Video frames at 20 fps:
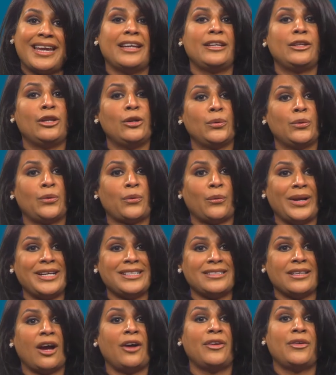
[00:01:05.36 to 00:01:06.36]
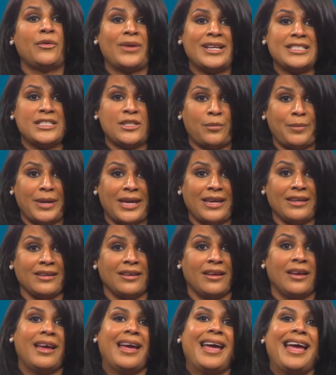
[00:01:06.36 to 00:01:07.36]
can look great on a resume
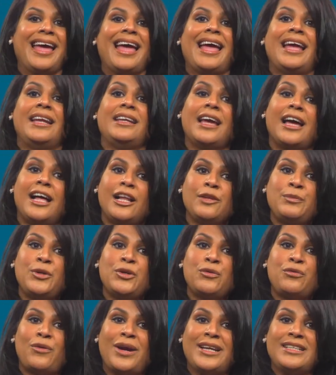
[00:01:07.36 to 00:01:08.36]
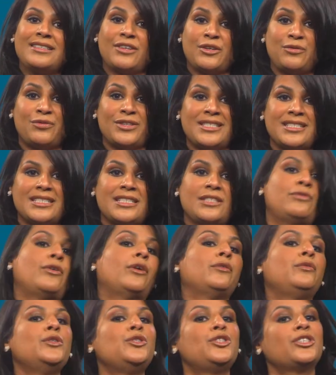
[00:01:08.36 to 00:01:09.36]
and help you find references
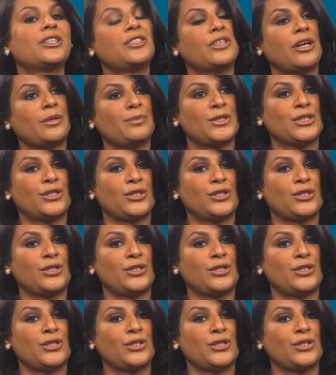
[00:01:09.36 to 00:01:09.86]
for future jobs